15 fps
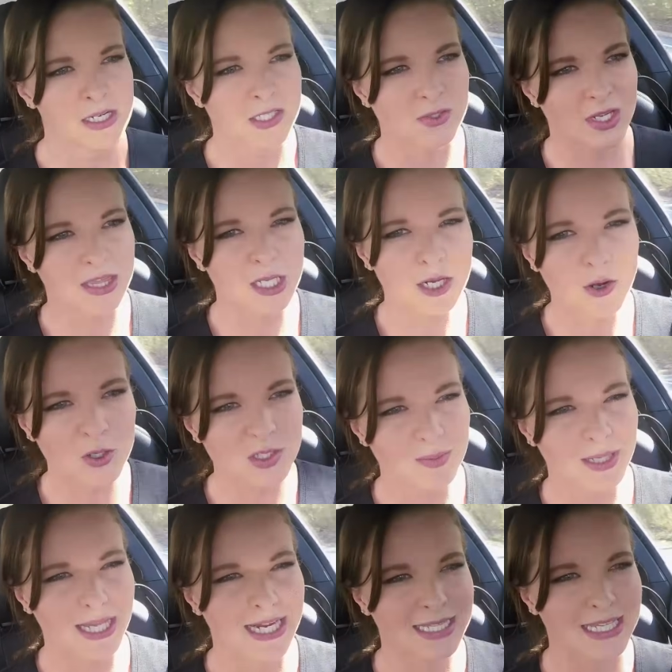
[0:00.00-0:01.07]
So I think
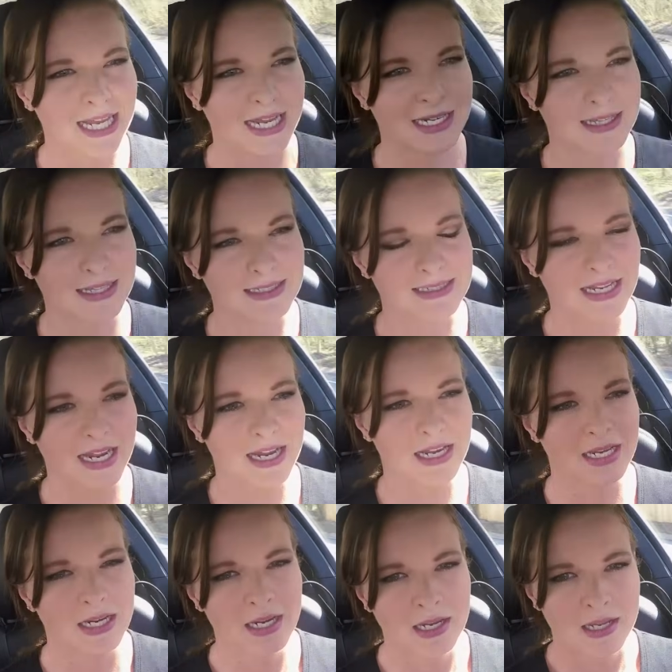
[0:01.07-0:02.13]
ultimately at the end of the
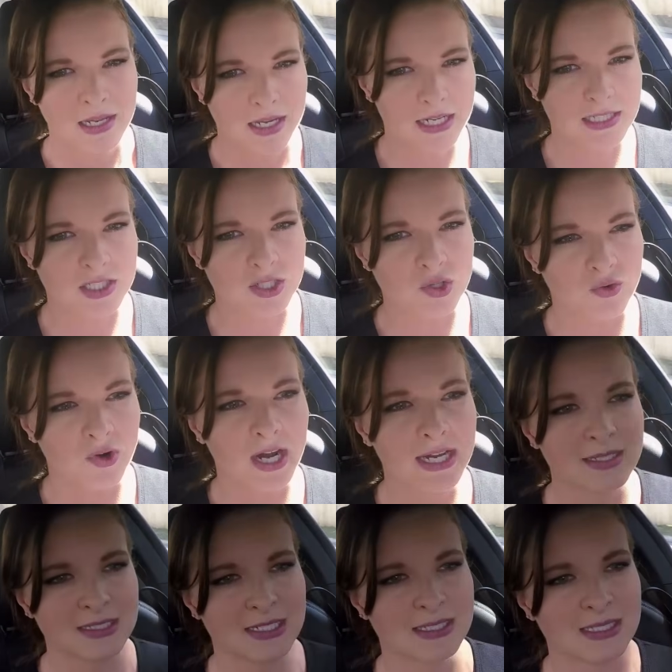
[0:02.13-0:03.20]
day, it's great to